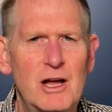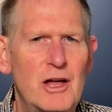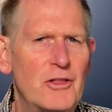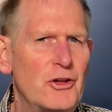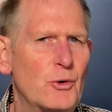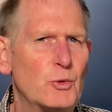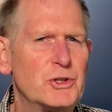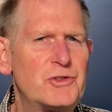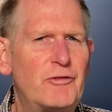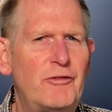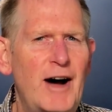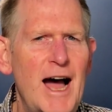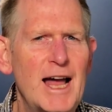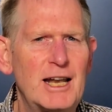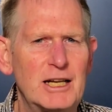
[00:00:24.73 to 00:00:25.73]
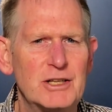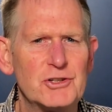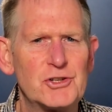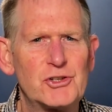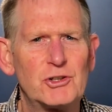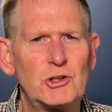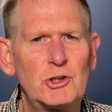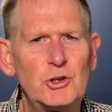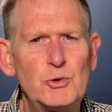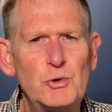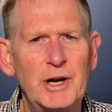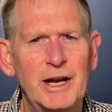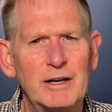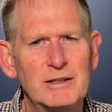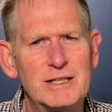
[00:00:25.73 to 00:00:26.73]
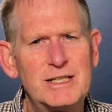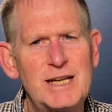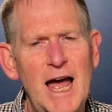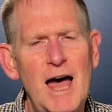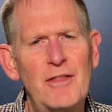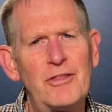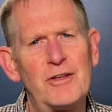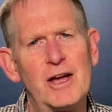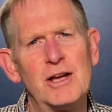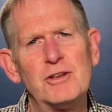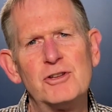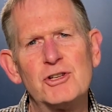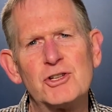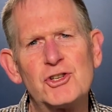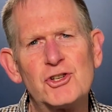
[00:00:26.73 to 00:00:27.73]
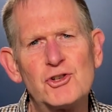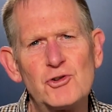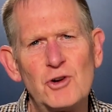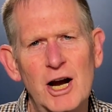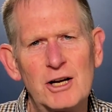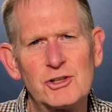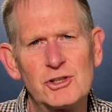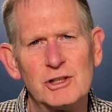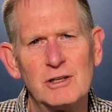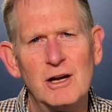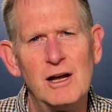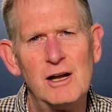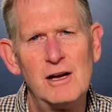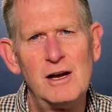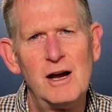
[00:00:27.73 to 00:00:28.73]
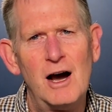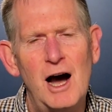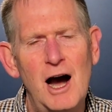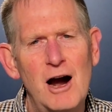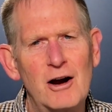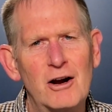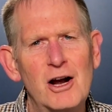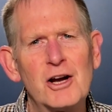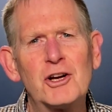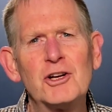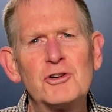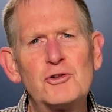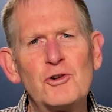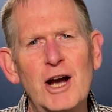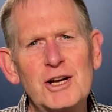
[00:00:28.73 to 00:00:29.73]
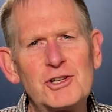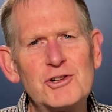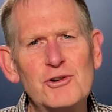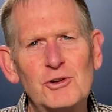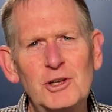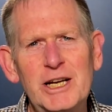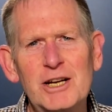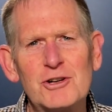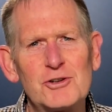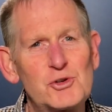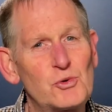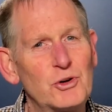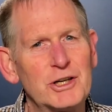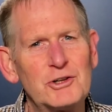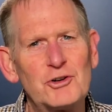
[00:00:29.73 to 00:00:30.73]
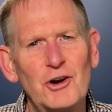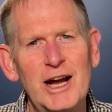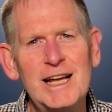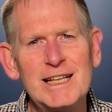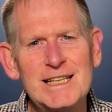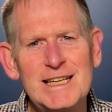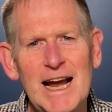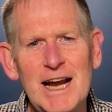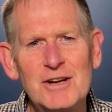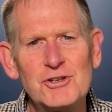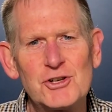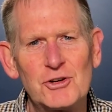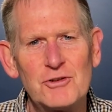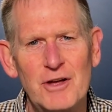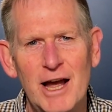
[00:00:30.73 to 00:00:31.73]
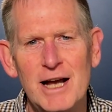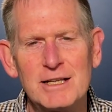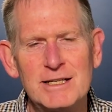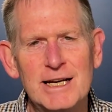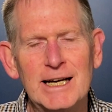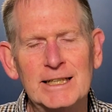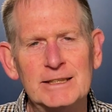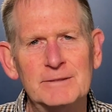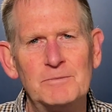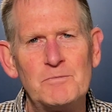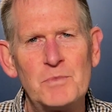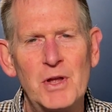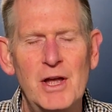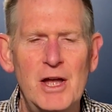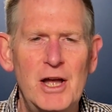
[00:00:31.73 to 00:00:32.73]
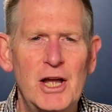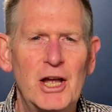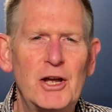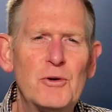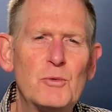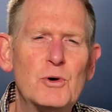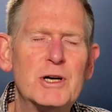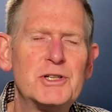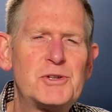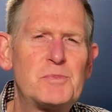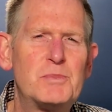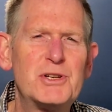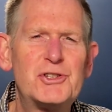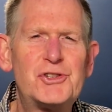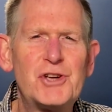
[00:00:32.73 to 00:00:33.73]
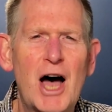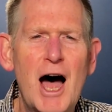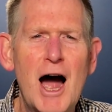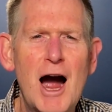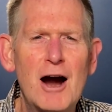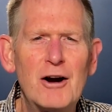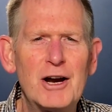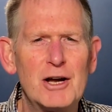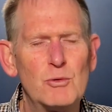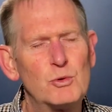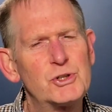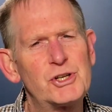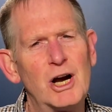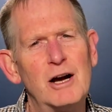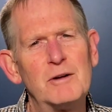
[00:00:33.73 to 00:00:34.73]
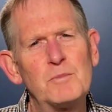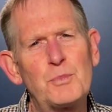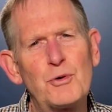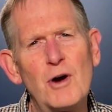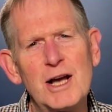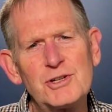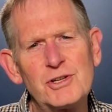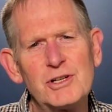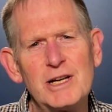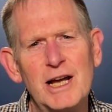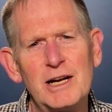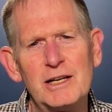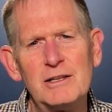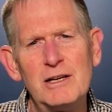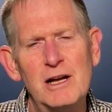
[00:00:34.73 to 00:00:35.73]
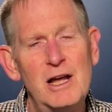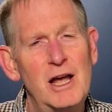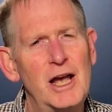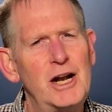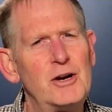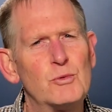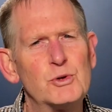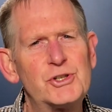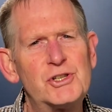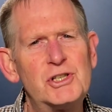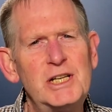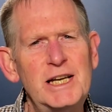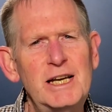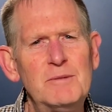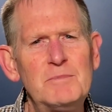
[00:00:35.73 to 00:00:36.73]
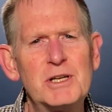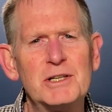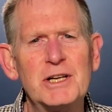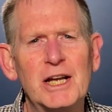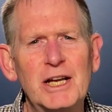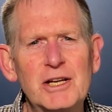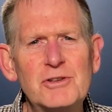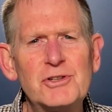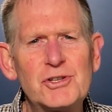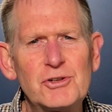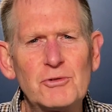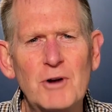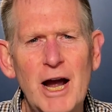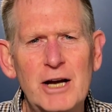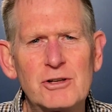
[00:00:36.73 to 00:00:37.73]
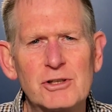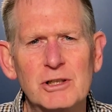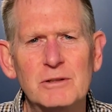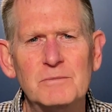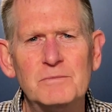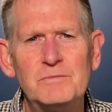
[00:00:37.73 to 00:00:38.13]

There was violence, looting, death, and destruction. Our congressional leaders were in great danger that day. It was bizarre, it was unprecedented, and it was deemed an insurrection.